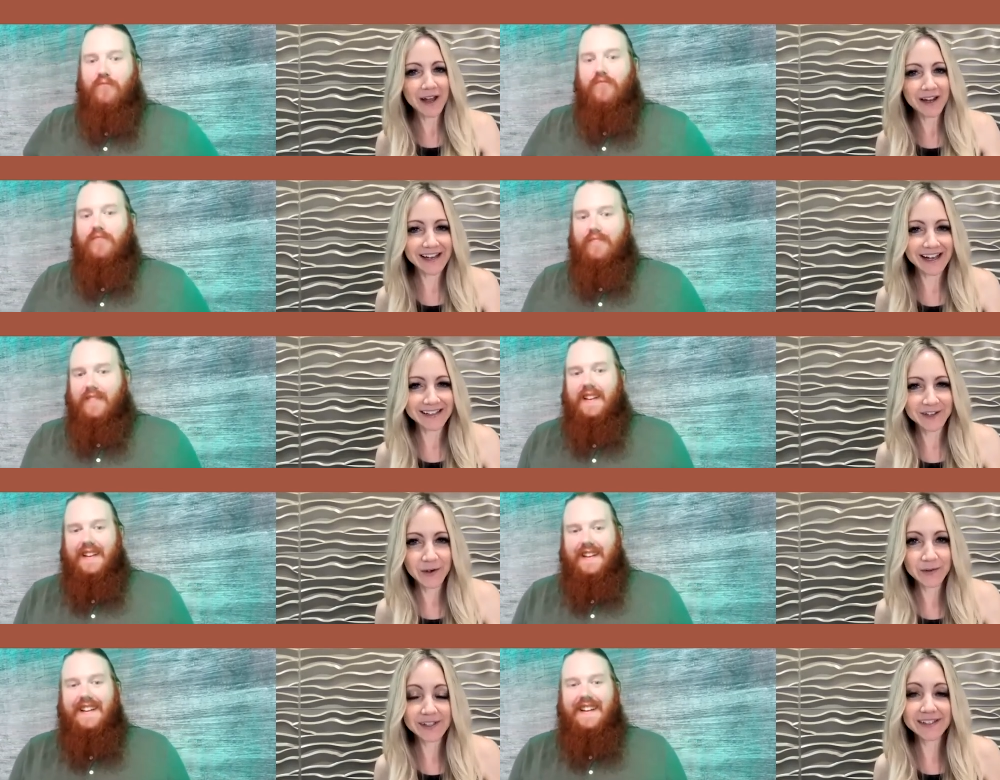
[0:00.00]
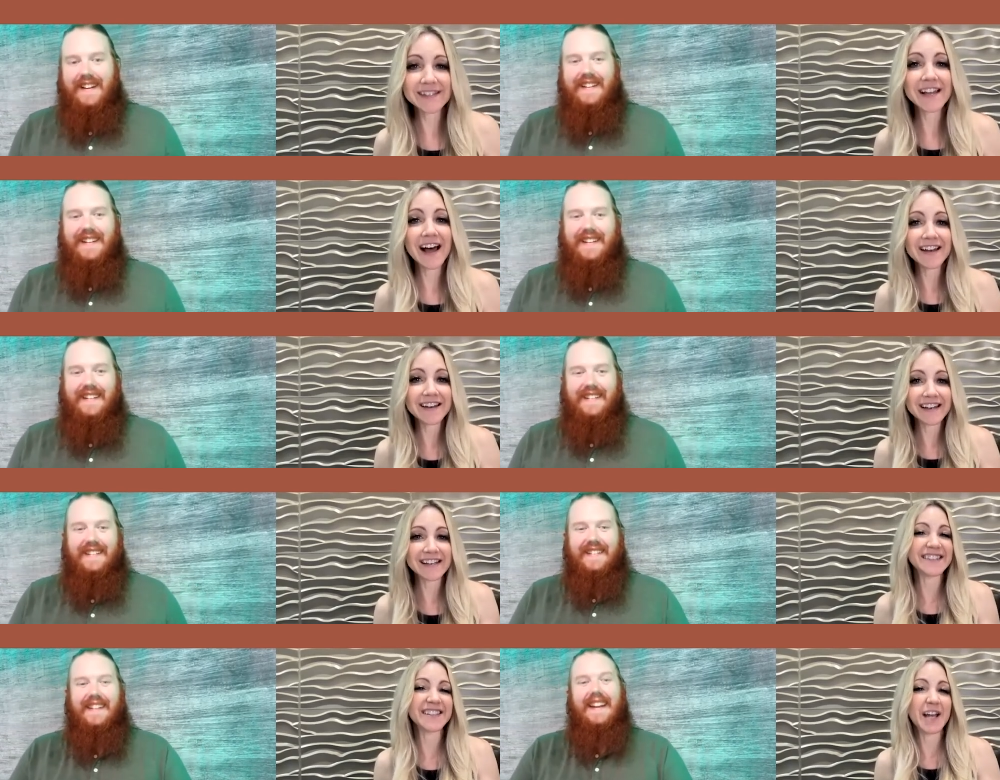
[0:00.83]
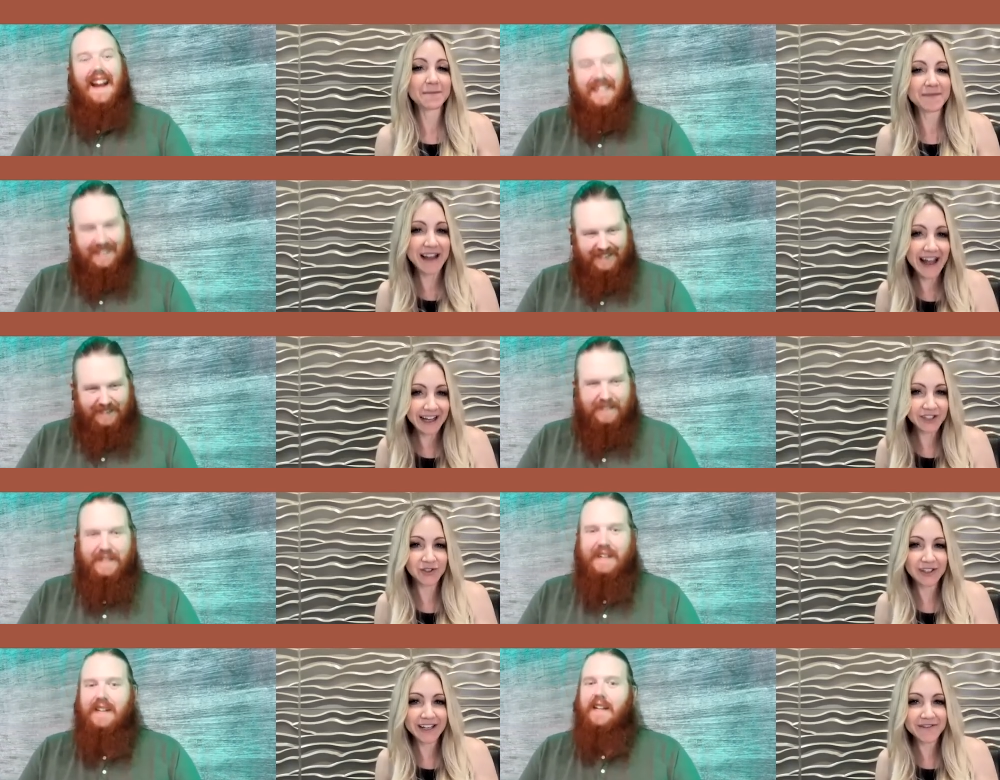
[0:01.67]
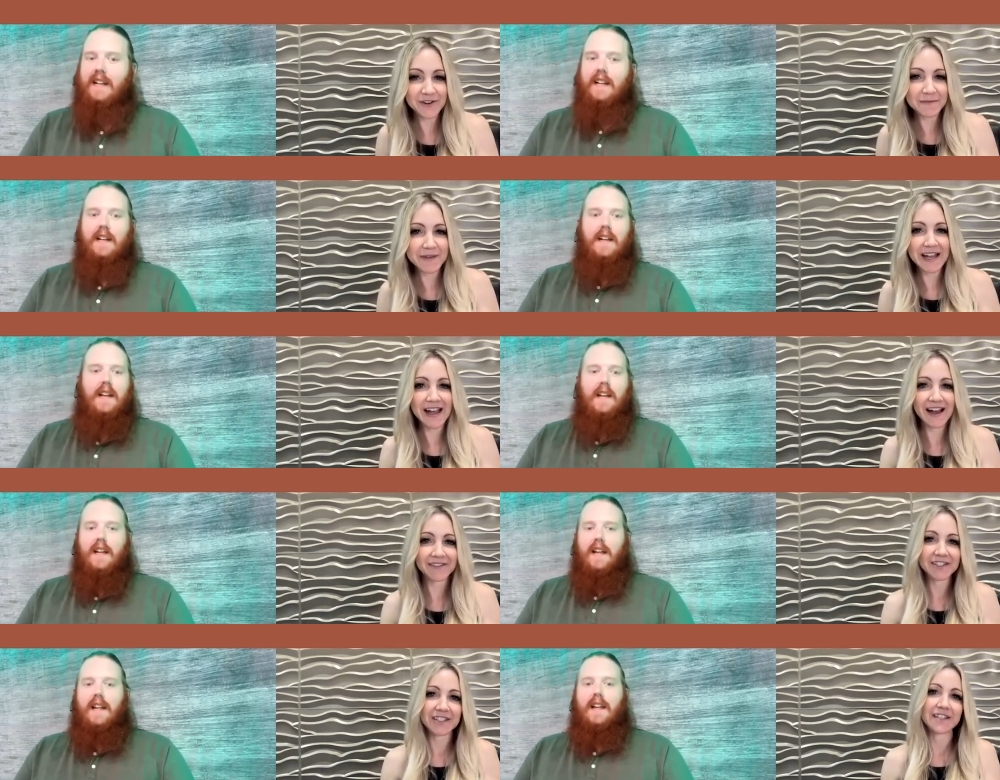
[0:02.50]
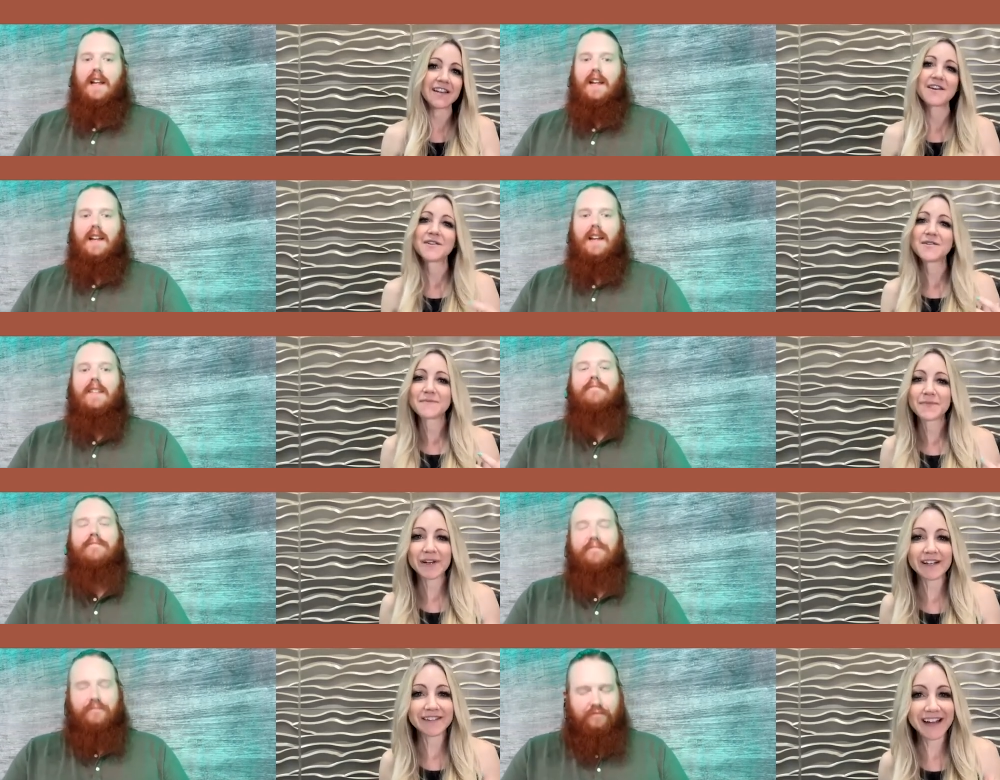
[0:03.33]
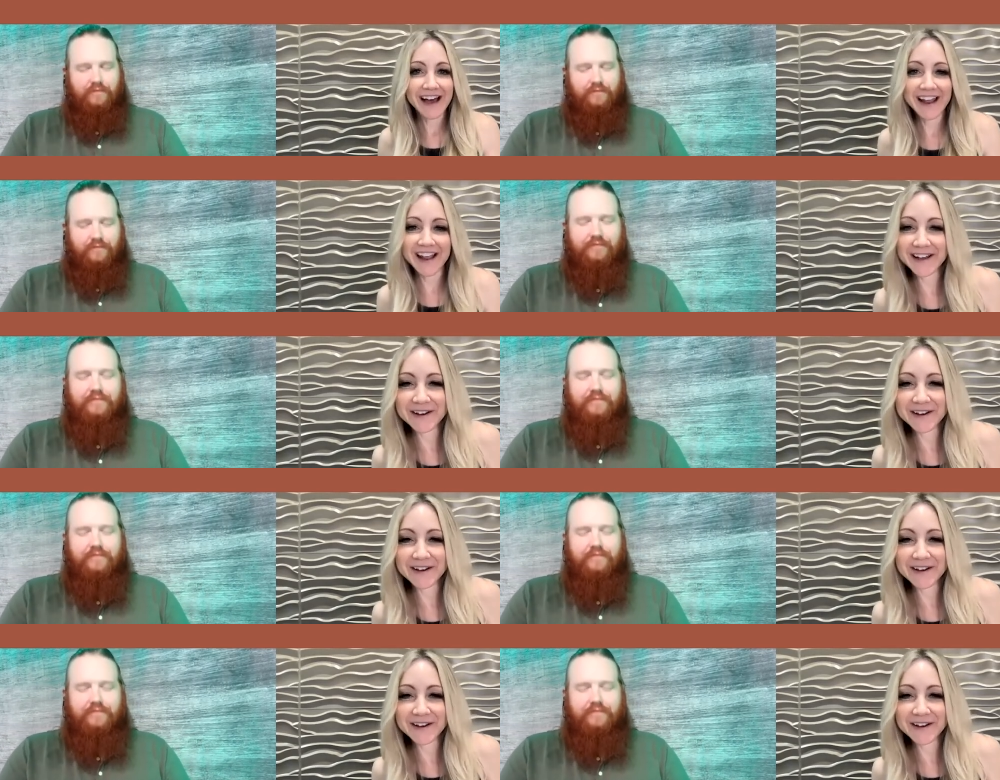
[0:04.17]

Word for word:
Speaker 1: podcast hosts, it's not, it doesn't come naturally for me. I have to mm-hmm. put a lot,